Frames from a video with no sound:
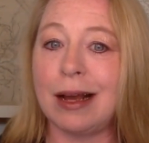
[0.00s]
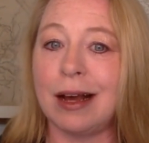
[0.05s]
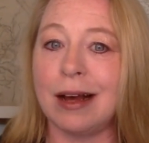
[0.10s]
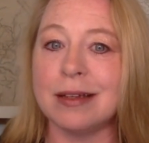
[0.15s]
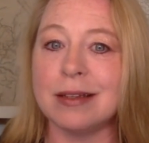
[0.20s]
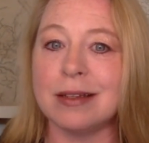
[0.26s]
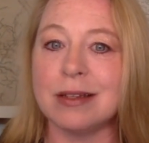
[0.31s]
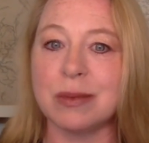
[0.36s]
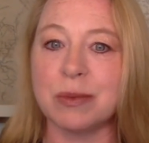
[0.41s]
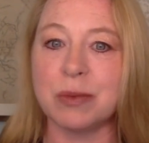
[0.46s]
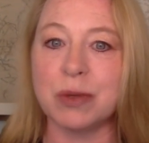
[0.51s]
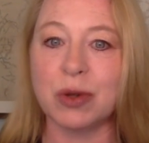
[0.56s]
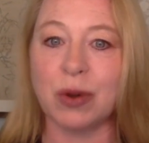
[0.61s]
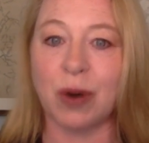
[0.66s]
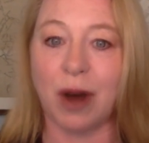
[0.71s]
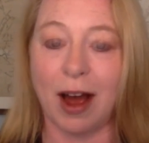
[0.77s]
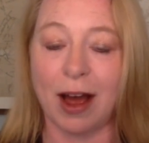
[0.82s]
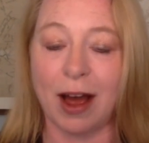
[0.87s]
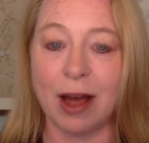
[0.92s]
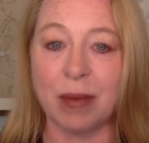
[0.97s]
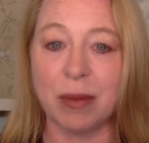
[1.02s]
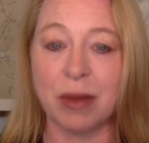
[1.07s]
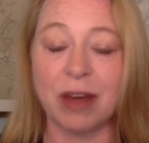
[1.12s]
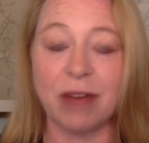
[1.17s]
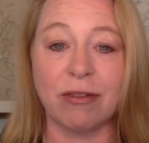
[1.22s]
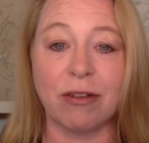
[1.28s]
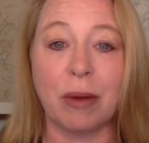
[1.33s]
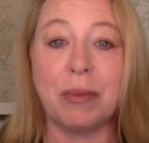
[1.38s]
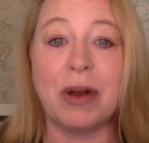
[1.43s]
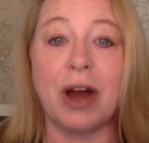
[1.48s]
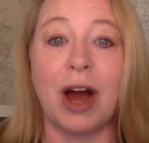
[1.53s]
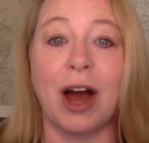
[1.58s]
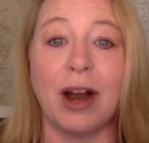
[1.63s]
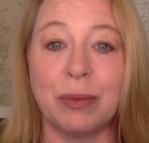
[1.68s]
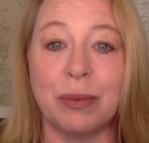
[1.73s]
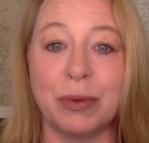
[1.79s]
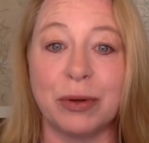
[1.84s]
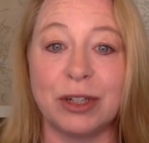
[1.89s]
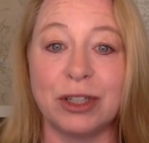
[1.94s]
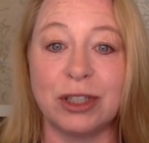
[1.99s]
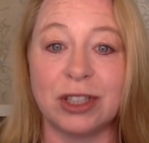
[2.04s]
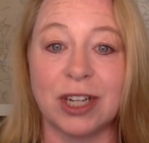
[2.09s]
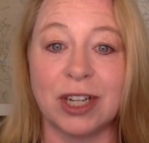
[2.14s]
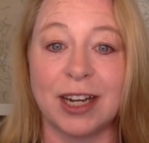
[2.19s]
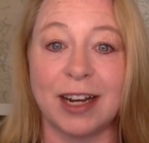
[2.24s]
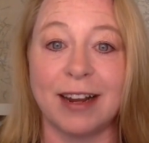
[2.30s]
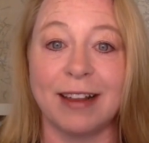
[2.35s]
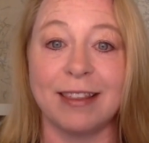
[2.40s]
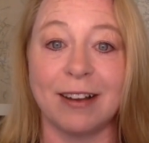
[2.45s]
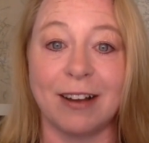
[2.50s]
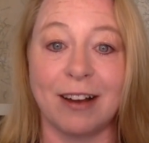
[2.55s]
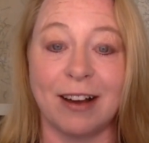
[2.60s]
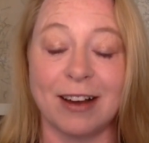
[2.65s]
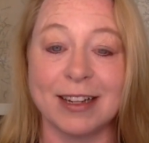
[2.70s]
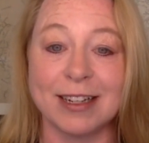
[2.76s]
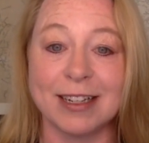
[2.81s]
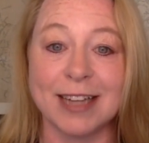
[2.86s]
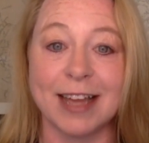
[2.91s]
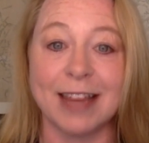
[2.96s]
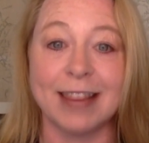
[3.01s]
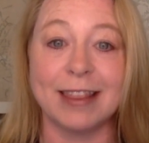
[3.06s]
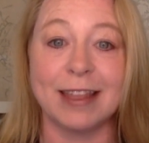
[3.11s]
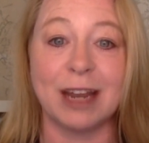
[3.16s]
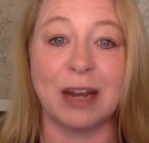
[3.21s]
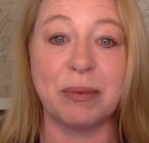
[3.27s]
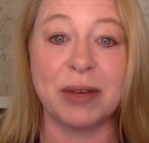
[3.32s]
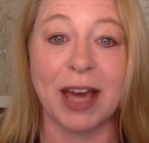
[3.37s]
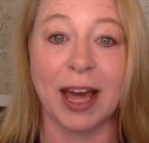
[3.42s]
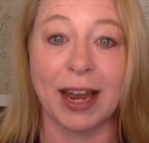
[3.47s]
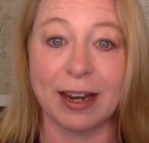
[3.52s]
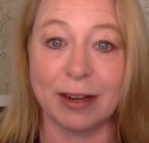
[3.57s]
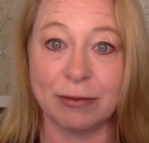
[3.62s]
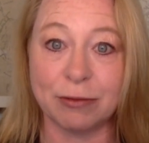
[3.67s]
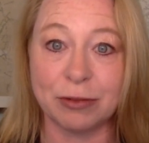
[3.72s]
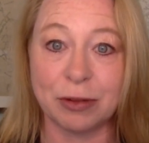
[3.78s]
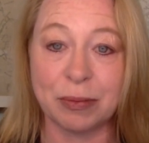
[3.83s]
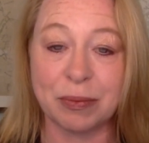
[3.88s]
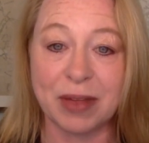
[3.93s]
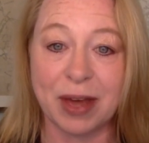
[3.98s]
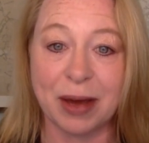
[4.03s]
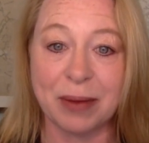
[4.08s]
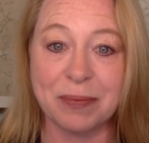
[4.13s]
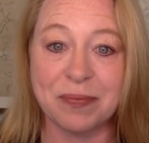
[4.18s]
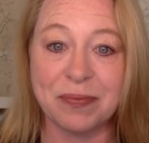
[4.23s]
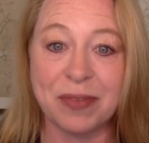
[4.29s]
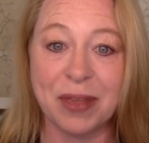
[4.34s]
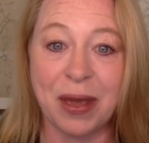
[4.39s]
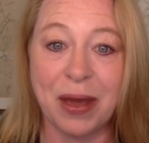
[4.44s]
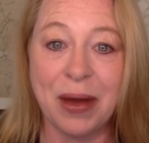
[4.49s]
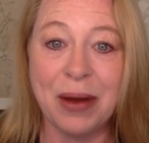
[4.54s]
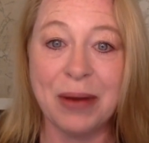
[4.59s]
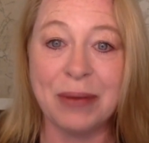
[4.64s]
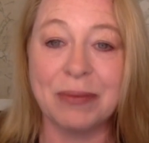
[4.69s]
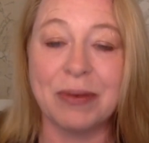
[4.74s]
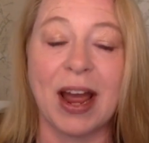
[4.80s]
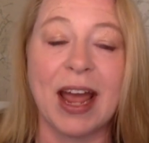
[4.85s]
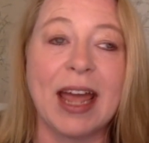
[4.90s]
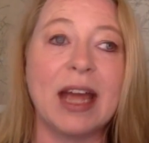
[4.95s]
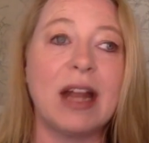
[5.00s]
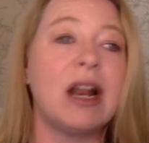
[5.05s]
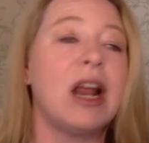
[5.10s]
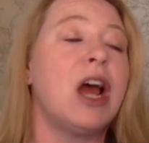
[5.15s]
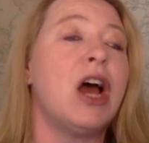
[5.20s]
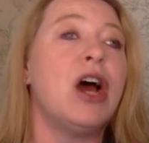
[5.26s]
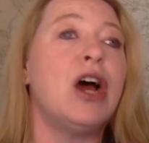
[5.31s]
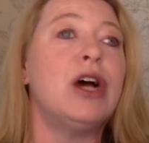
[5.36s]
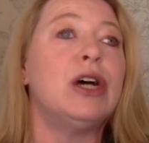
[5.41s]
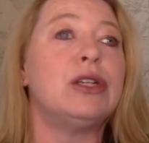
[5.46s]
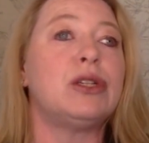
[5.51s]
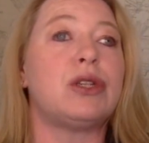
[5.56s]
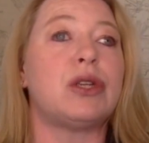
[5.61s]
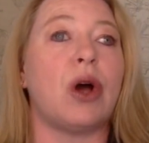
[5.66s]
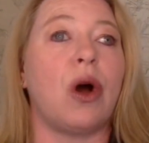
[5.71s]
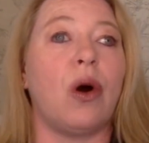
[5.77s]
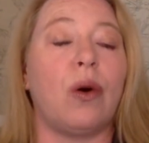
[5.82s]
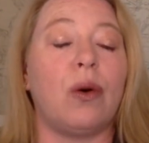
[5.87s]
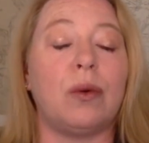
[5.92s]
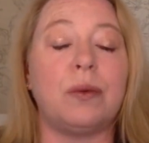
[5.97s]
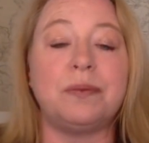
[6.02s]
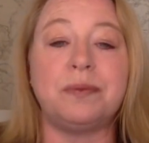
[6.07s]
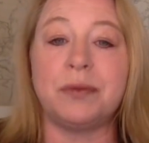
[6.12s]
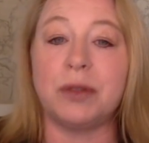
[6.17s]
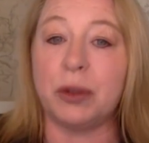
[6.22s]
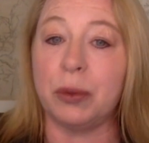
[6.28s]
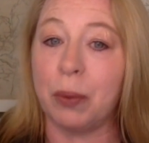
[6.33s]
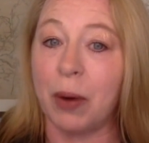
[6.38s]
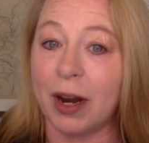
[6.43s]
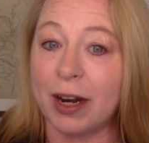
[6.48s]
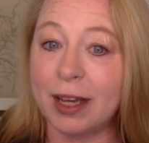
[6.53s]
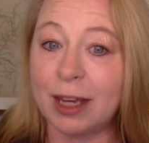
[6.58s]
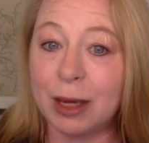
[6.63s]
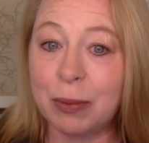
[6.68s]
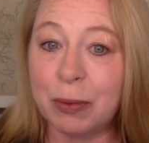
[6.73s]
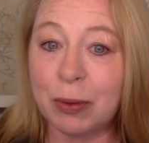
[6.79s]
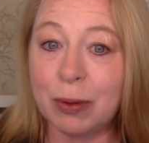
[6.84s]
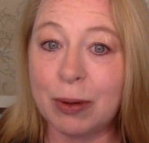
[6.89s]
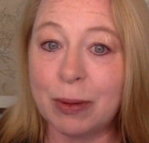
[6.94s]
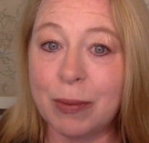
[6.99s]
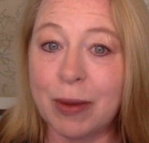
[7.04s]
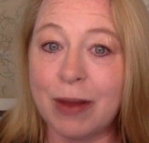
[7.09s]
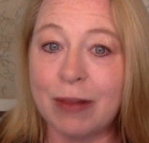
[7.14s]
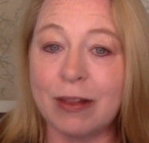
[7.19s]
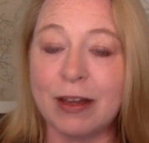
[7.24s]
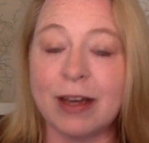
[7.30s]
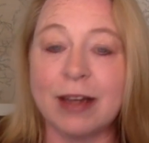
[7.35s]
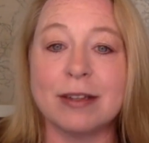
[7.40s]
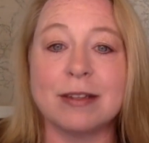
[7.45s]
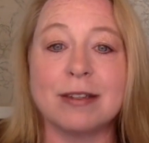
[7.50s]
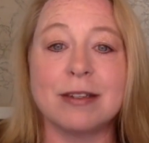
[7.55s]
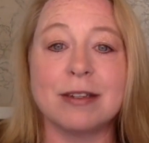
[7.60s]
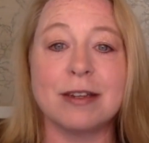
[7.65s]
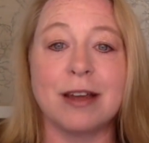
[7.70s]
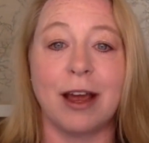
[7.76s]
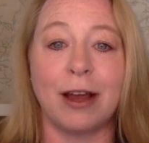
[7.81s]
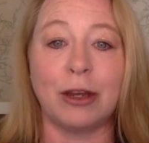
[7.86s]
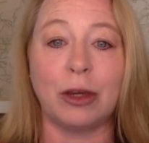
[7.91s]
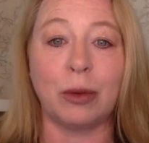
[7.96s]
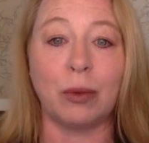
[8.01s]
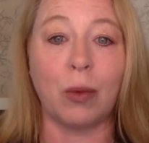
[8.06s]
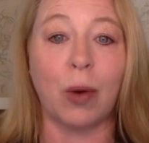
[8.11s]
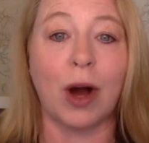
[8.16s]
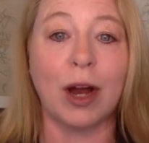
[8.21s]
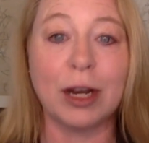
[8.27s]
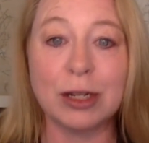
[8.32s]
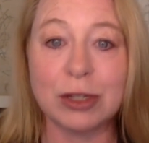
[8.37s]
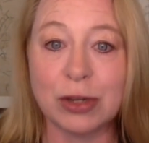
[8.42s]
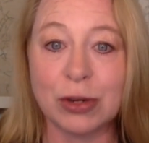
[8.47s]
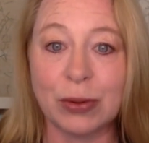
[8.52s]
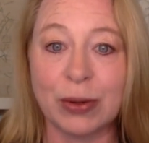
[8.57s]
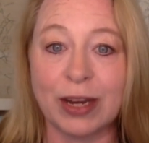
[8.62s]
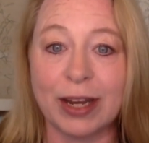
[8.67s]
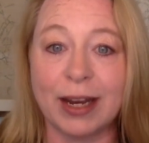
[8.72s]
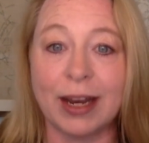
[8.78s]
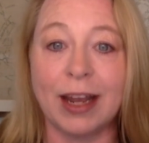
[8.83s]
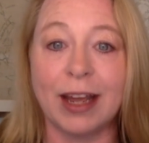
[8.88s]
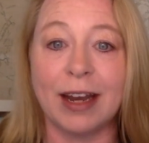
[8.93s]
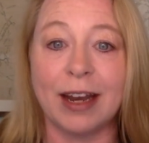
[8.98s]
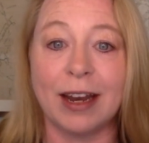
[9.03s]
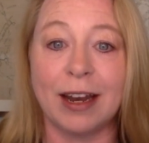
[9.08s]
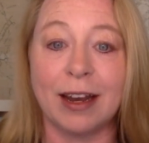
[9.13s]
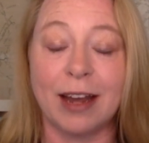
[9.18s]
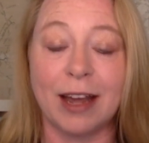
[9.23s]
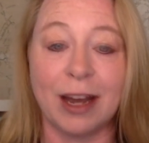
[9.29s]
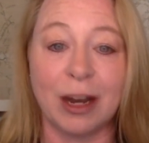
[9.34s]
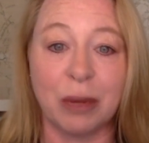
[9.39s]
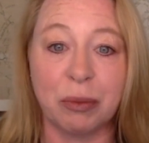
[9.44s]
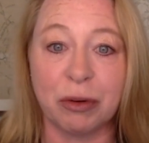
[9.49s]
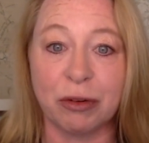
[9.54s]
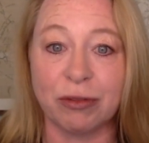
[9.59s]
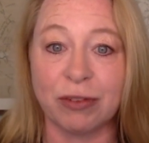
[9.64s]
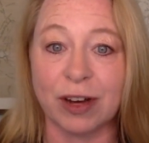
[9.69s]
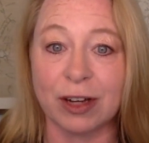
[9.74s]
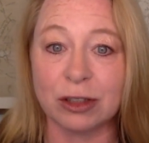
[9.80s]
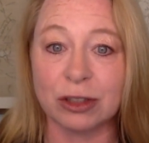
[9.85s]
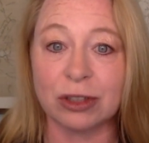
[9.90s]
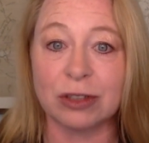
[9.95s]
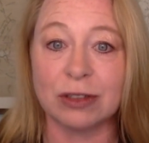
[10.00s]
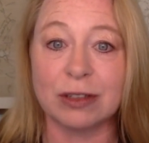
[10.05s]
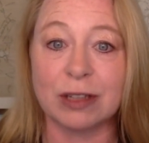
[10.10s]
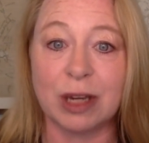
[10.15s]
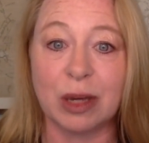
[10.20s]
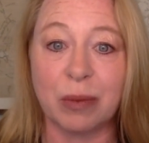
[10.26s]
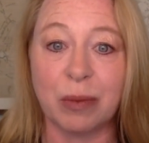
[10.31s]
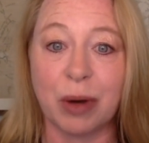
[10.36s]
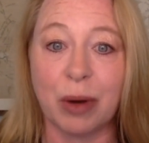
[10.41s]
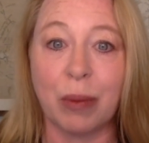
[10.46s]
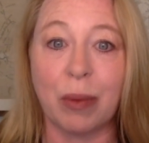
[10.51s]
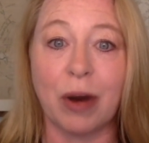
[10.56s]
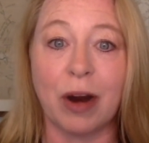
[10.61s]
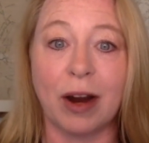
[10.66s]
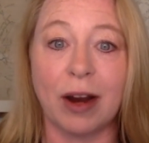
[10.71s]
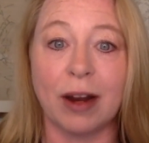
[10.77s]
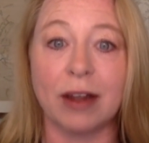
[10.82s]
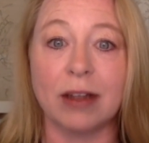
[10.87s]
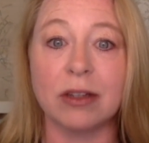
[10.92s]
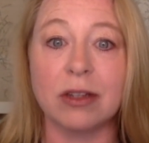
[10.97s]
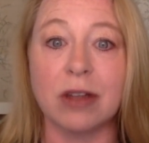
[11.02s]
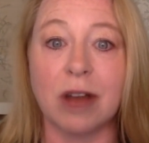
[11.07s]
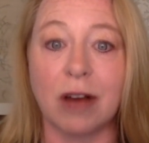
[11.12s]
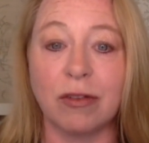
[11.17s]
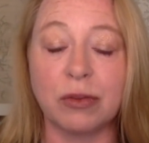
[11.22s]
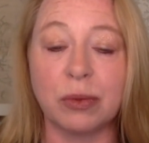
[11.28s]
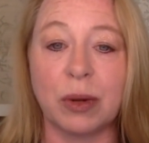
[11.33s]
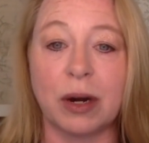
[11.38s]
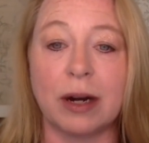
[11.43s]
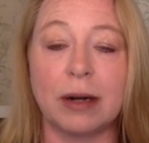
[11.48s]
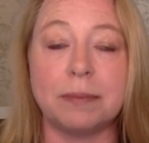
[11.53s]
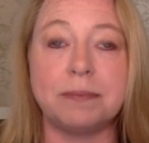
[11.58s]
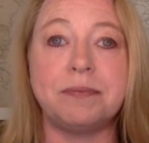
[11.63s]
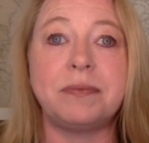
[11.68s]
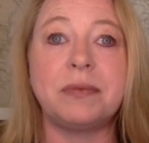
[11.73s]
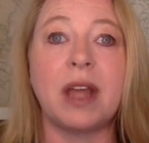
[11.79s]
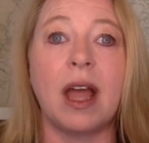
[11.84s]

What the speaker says: Unsubscribe if I'm not appreciating the content that I'm getting from them, right? So you want to keep your email list, and you want to do it in a professional email marketing software.